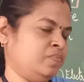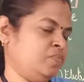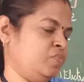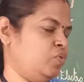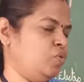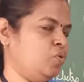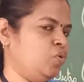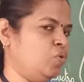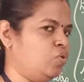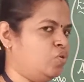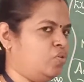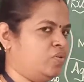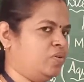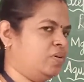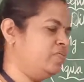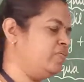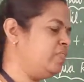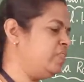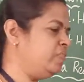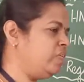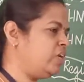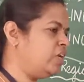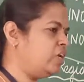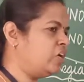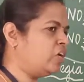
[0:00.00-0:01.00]
No,
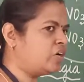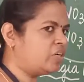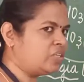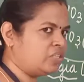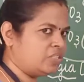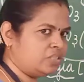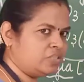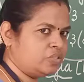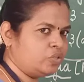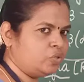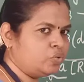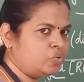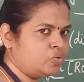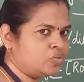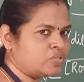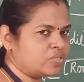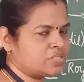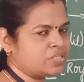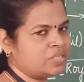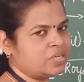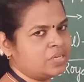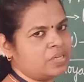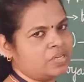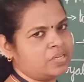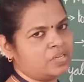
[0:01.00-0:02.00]
we will not
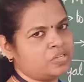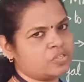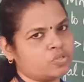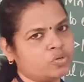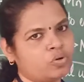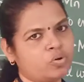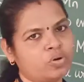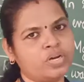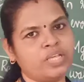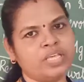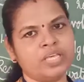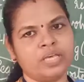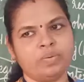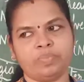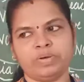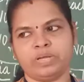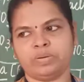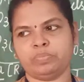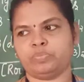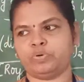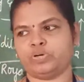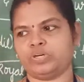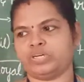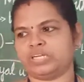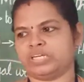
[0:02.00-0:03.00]
use sodium
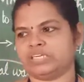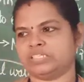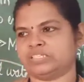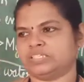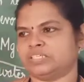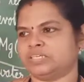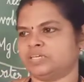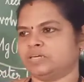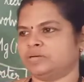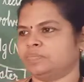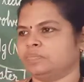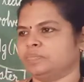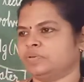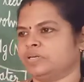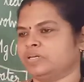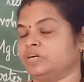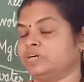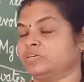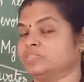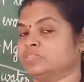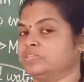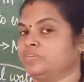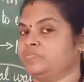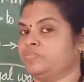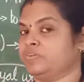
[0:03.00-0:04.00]
and potassium,
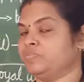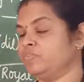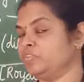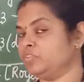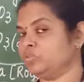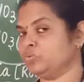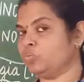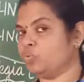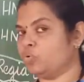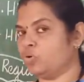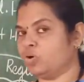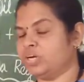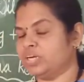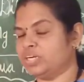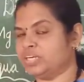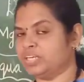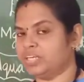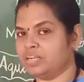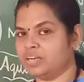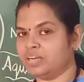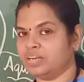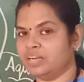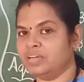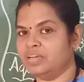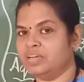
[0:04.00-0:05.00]
because even with
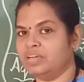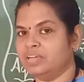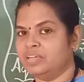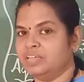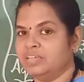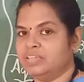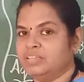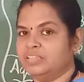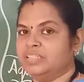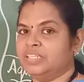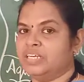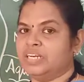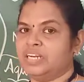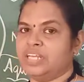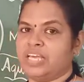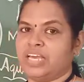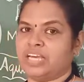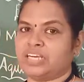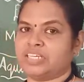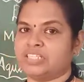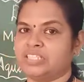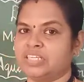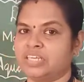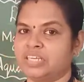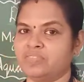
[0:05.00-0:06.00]
water the
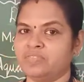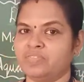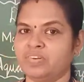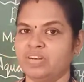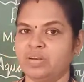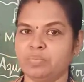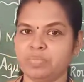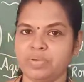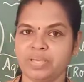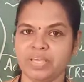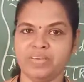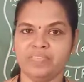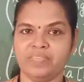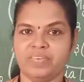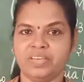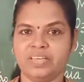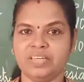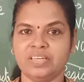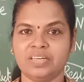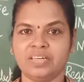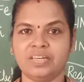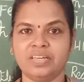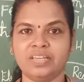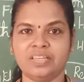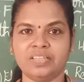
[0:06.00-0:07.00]
reaction will be
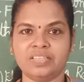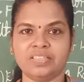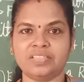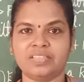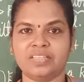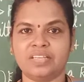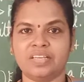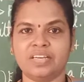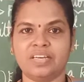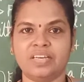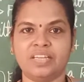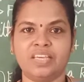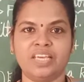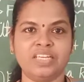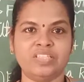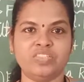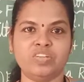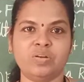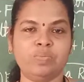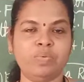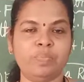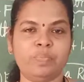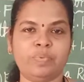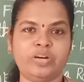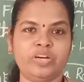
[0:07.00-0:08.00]
vigorous and heat
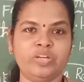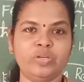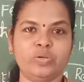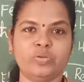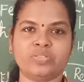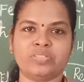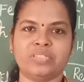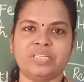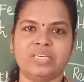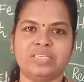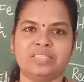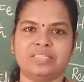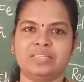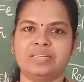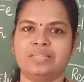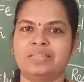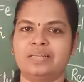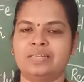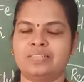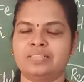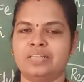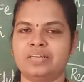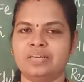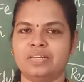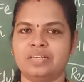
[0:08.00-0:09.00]
will be produced by cell.
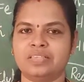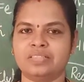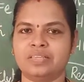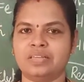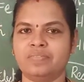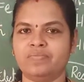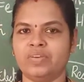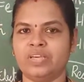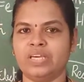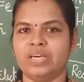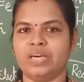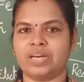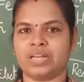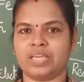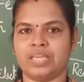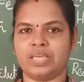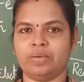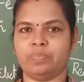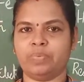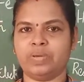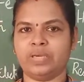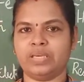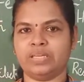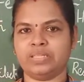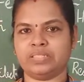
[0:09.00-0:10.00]
That's the reason we are
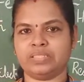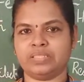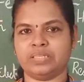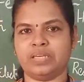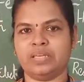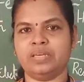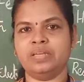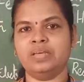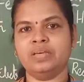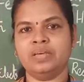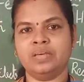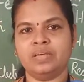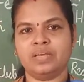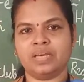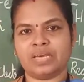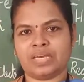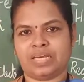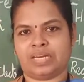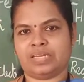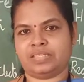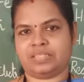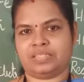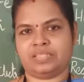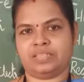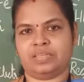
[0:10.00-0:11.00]
keeping inside
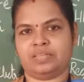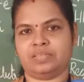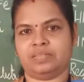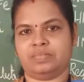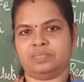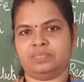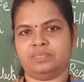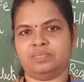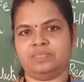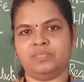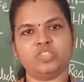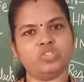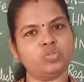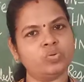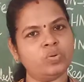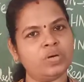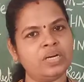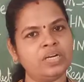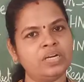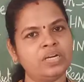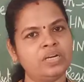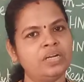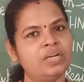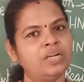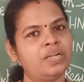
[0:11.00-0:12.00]
kerosene. Which
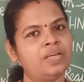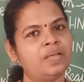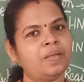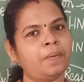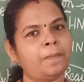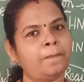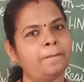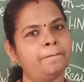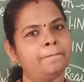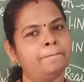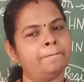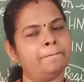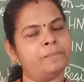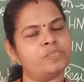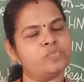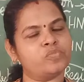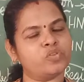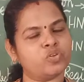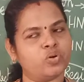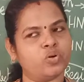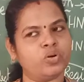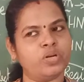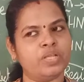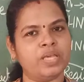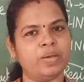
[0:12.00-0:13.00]
one?
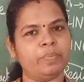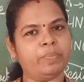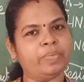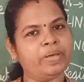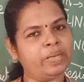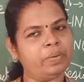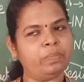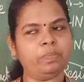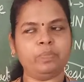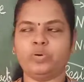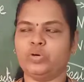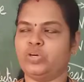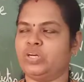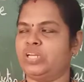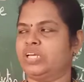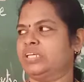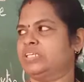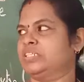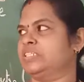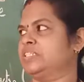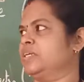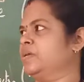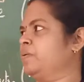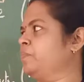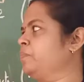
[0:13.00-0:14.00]
Sodium and
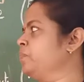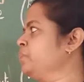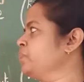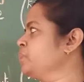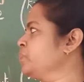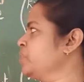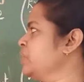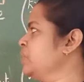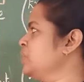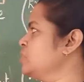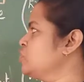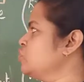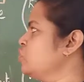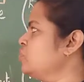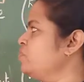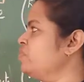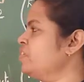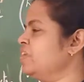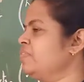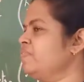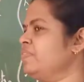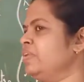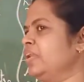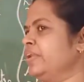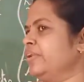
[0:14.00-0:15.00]
potassium. So
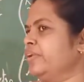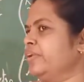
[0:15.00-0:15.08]
we will